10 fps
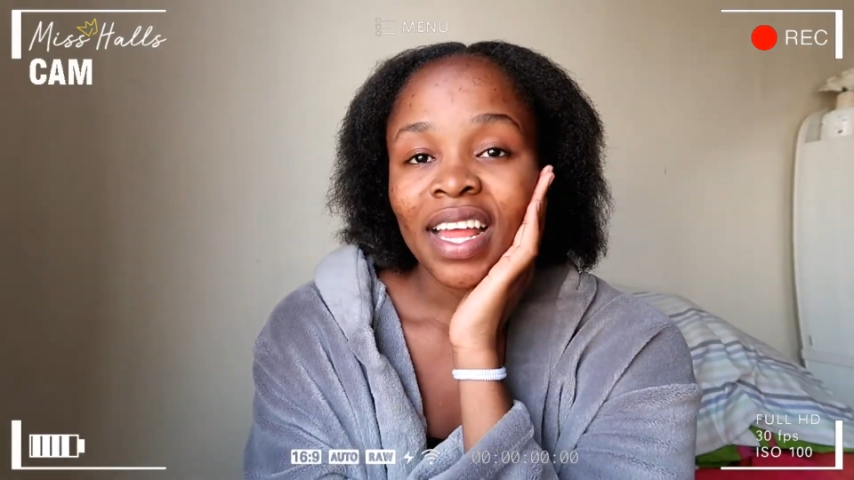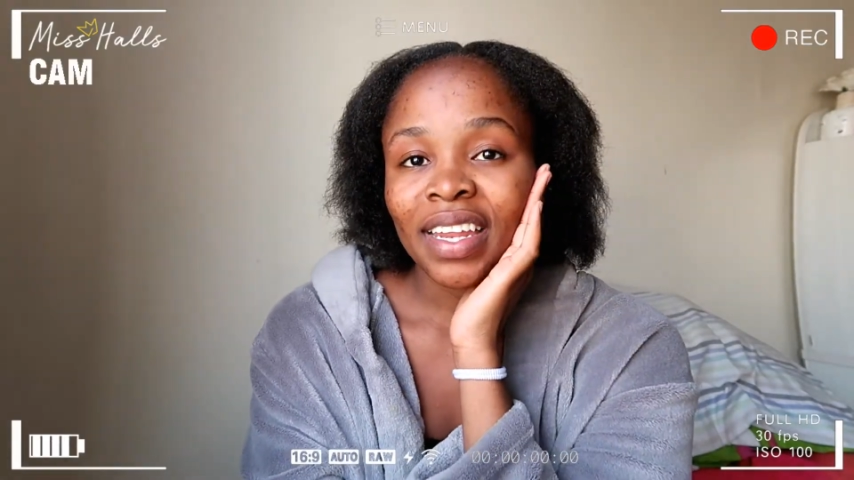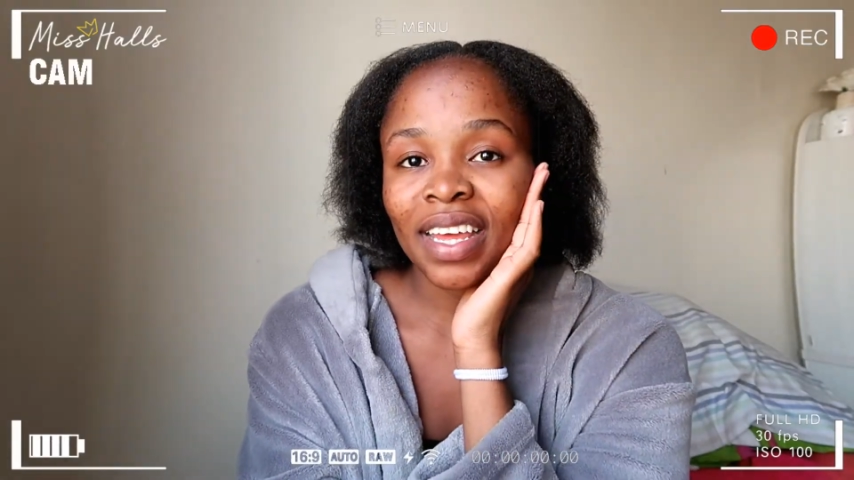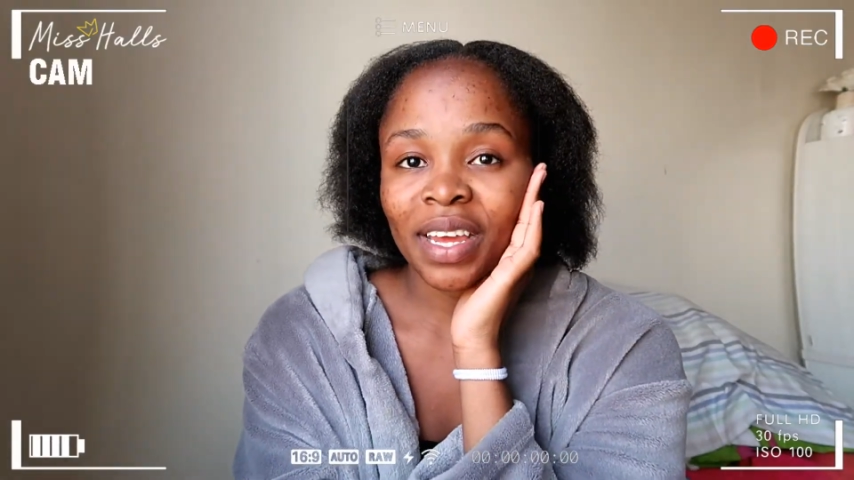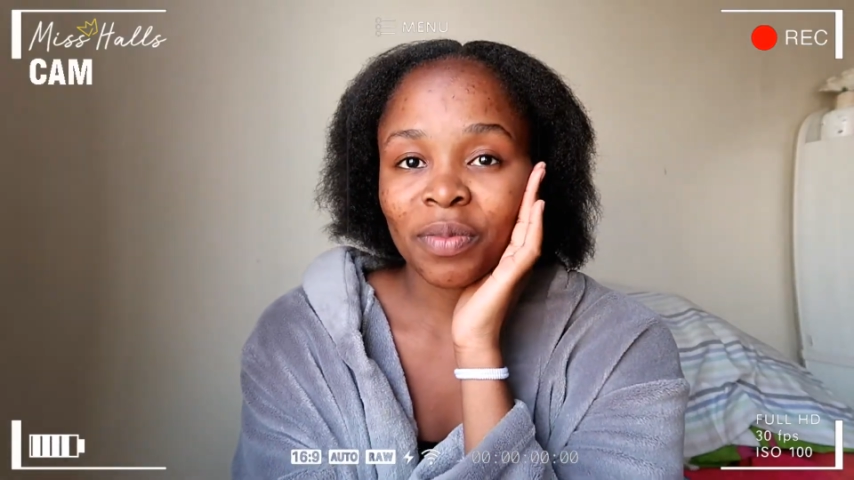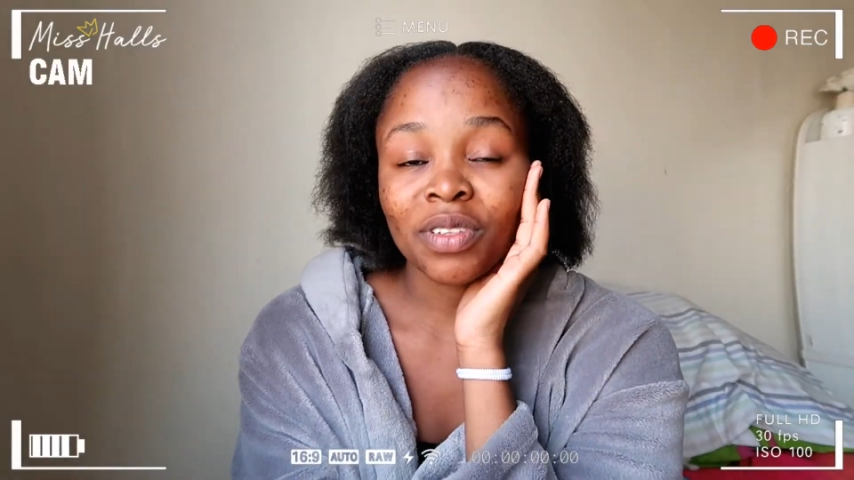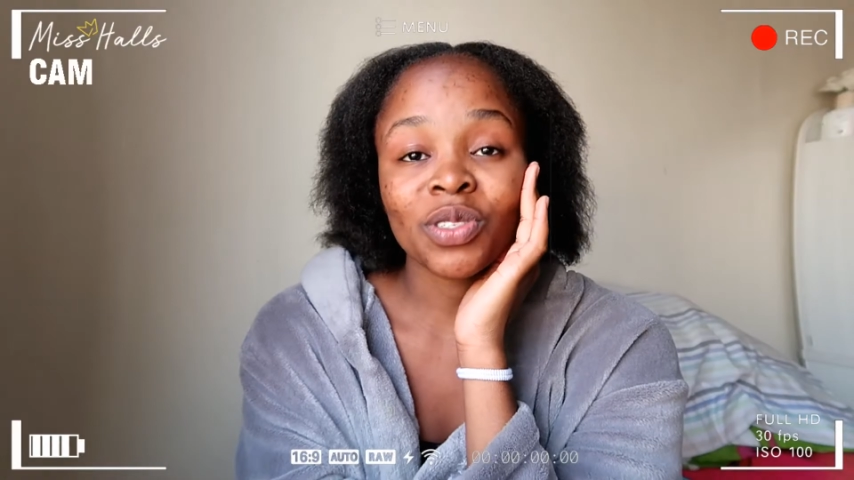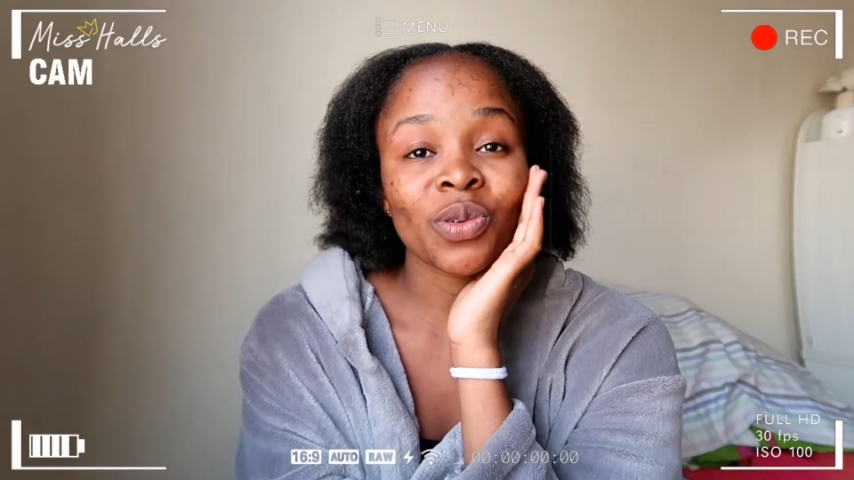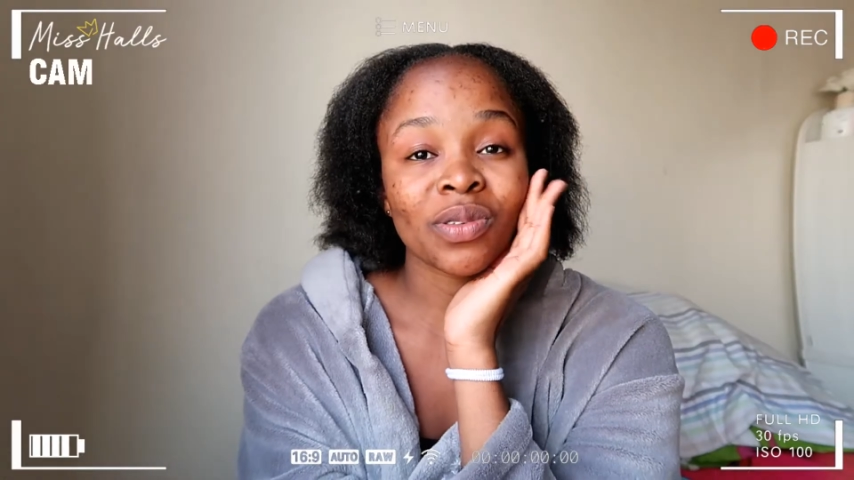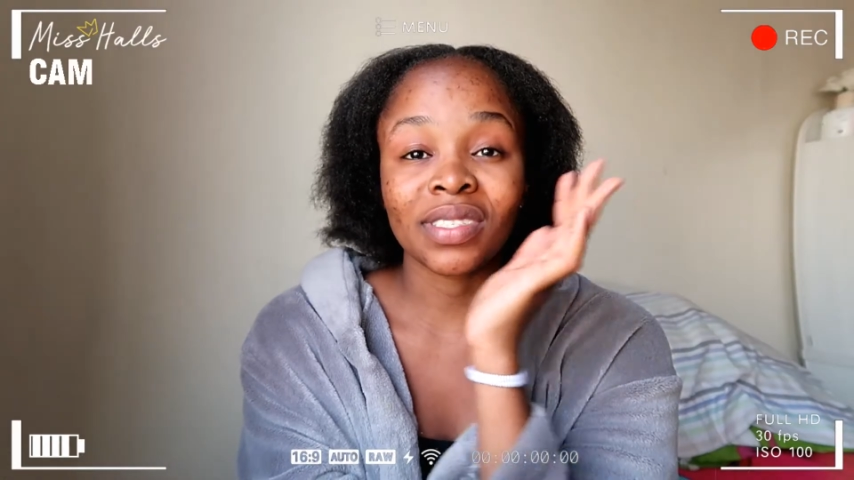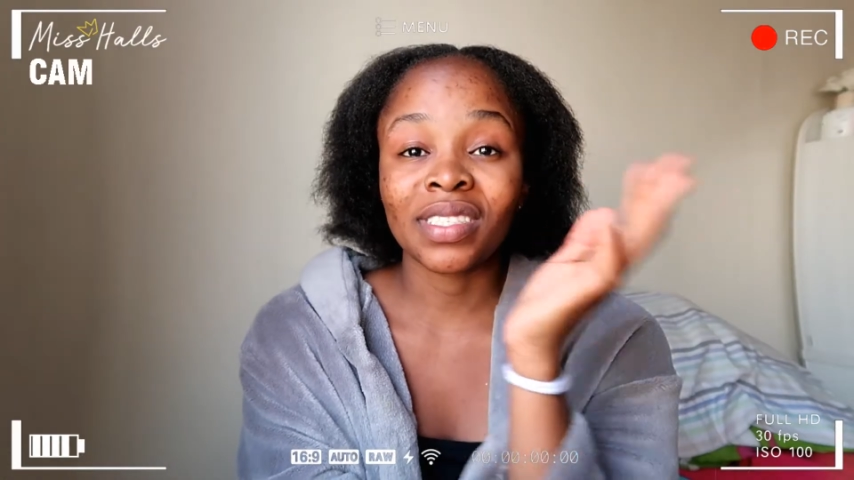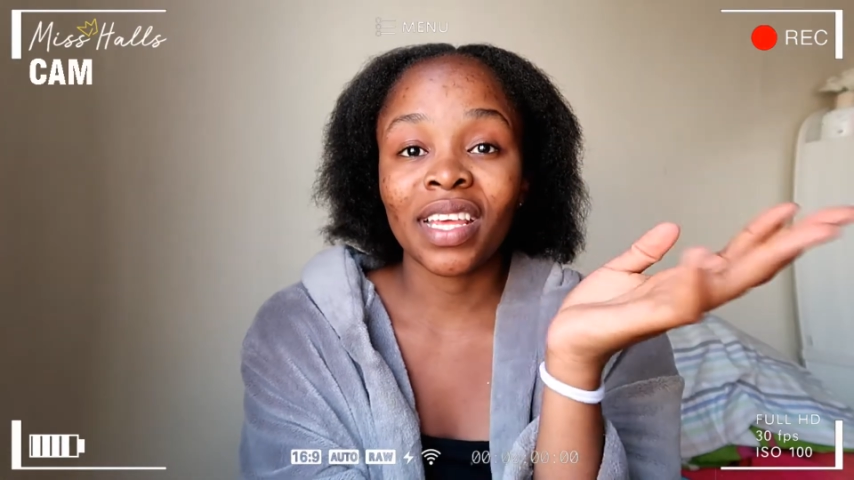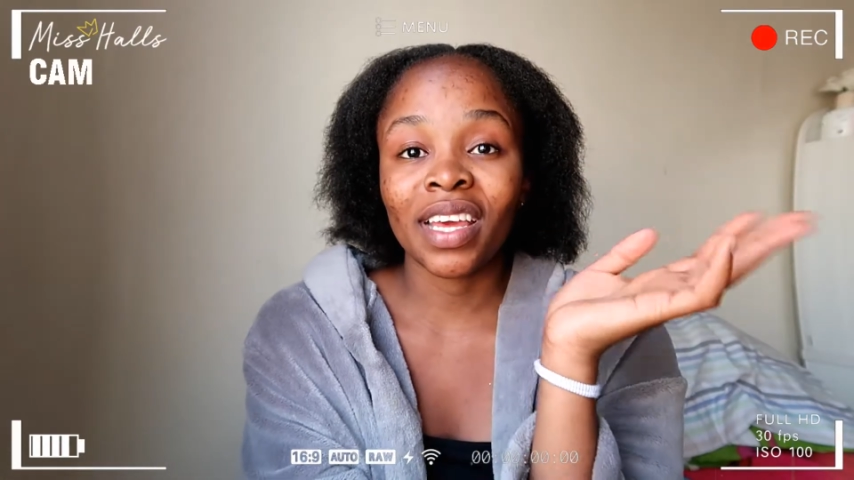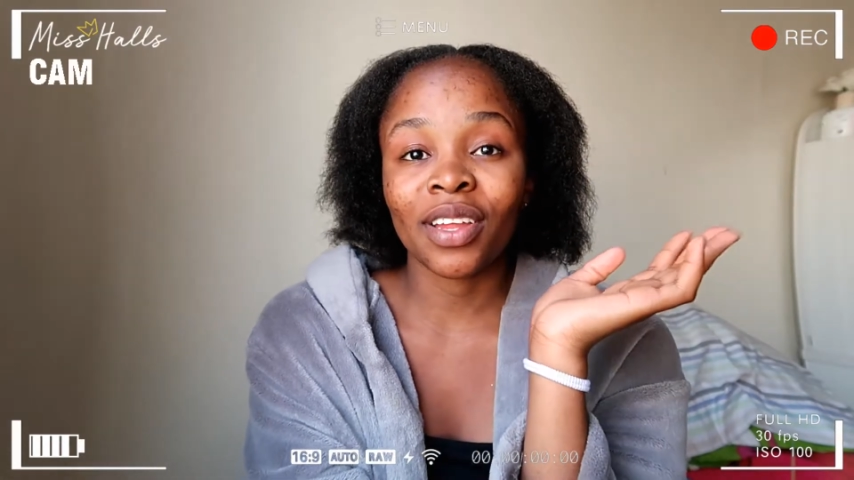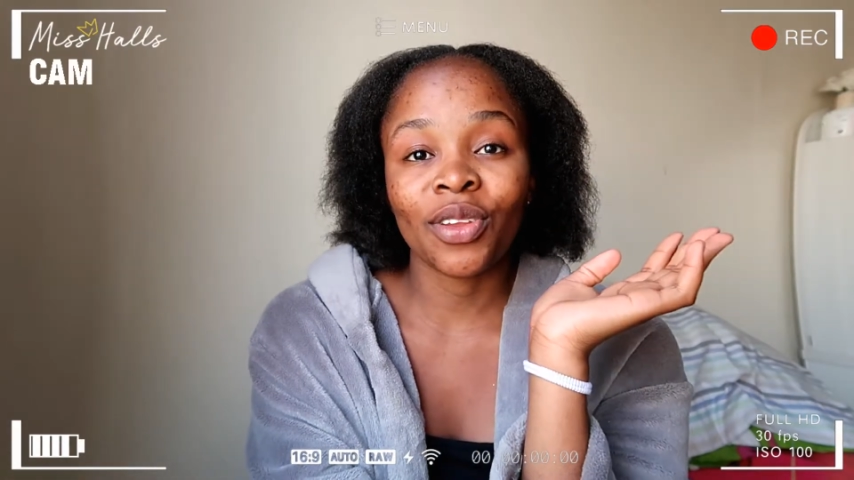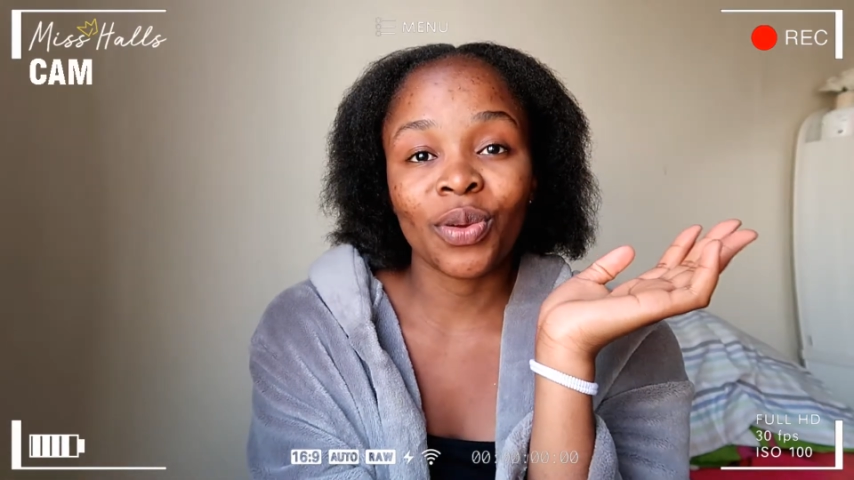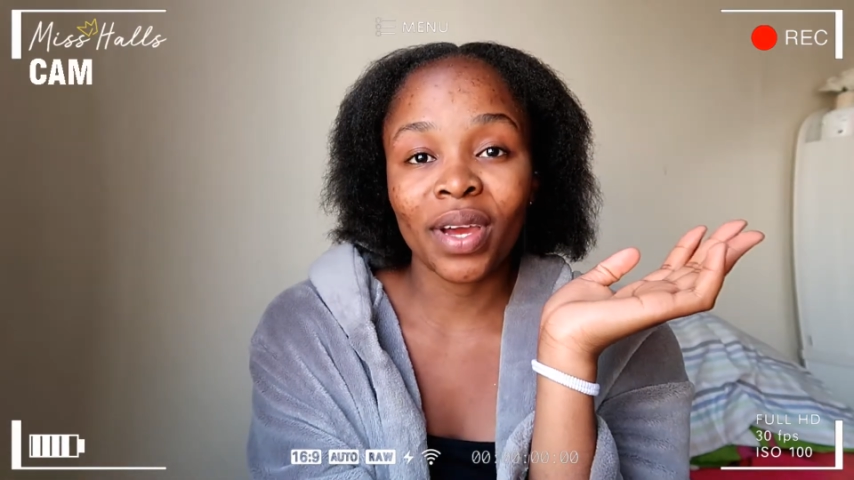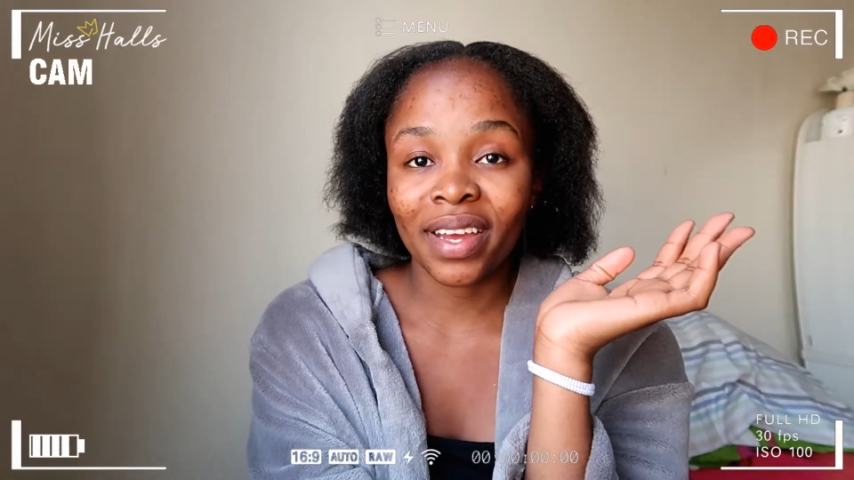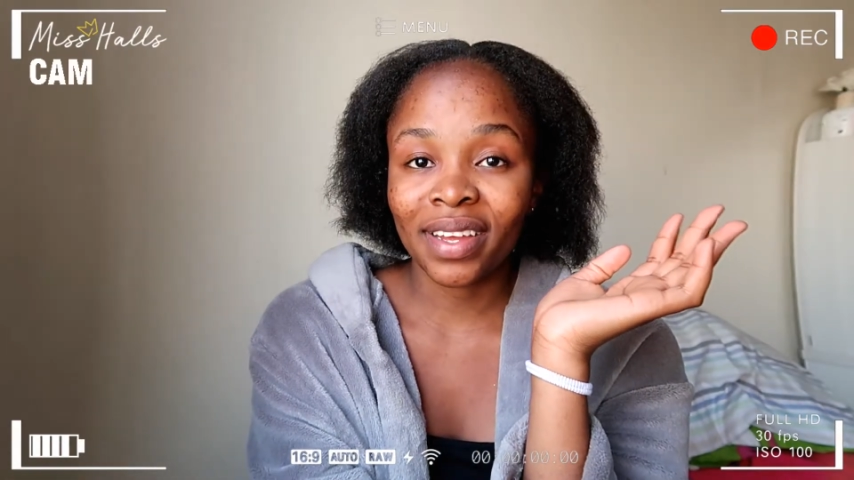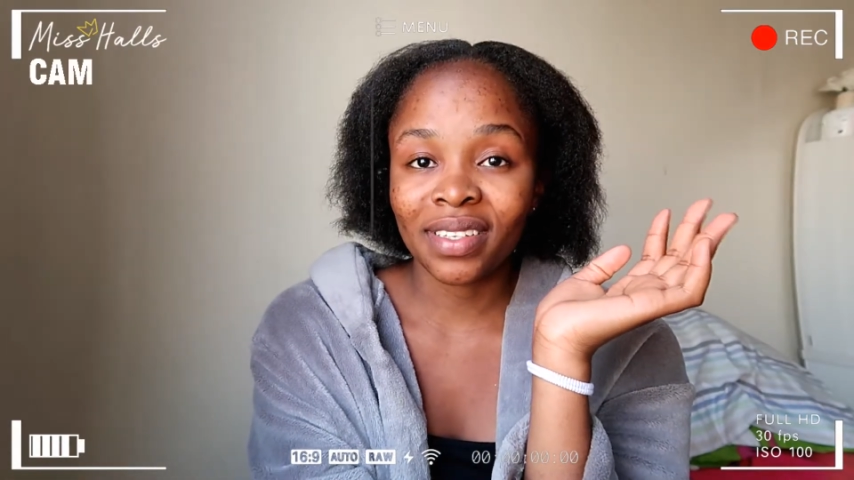Like, I'd be so scared, you
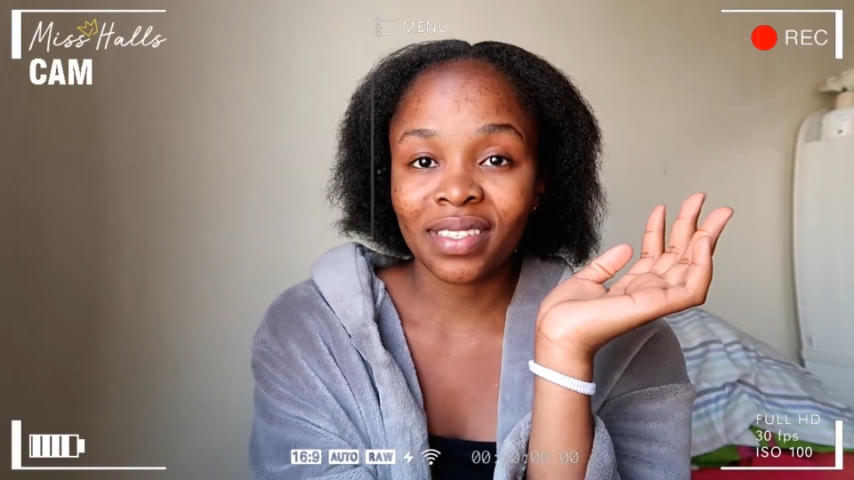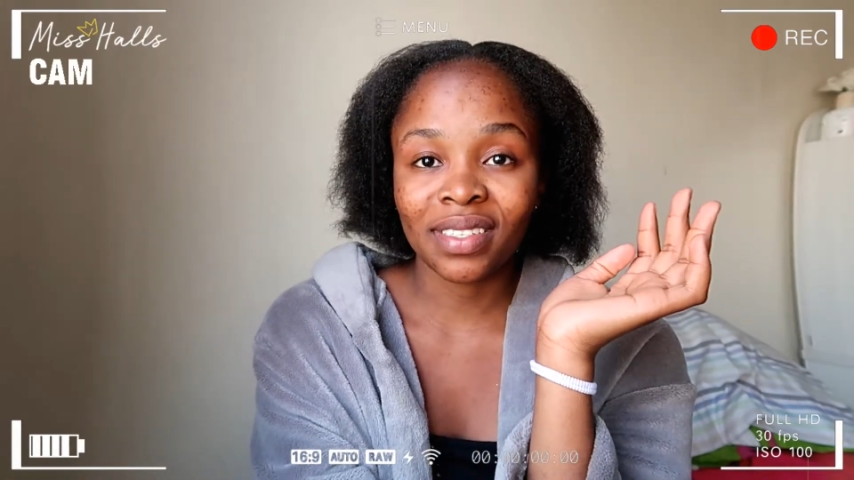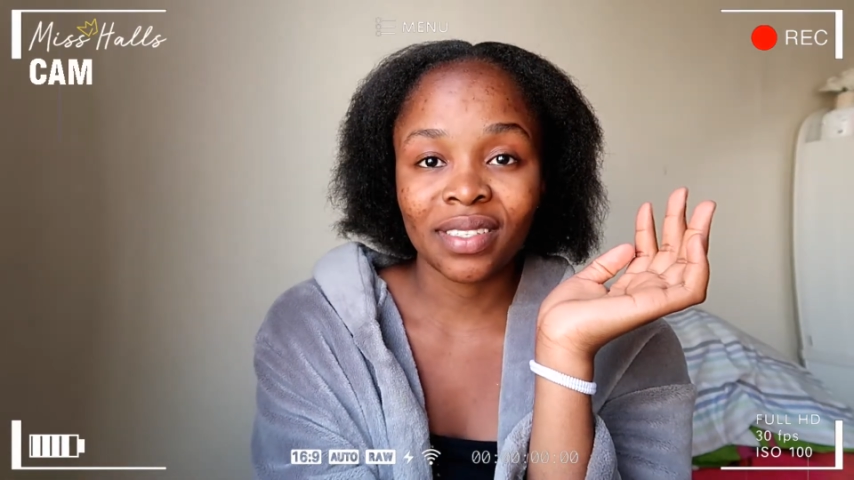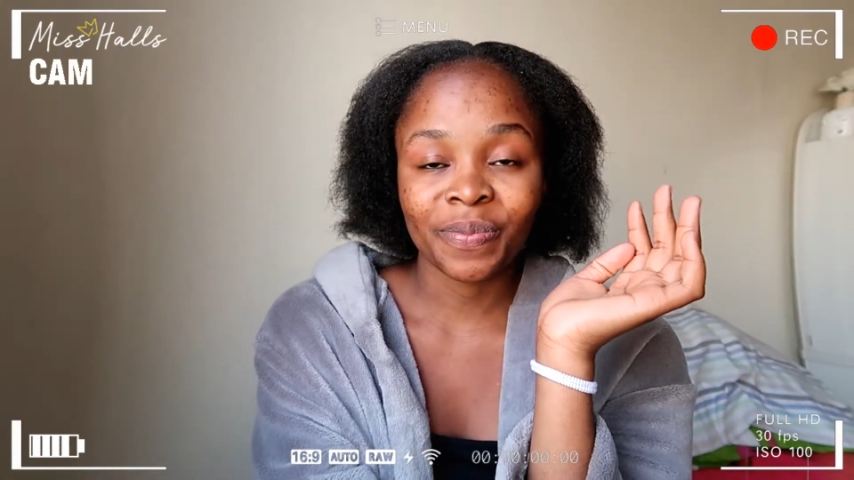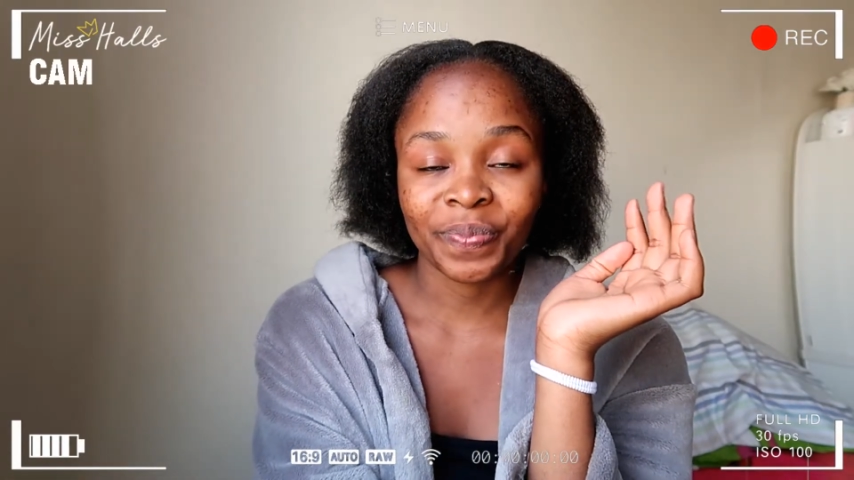guys.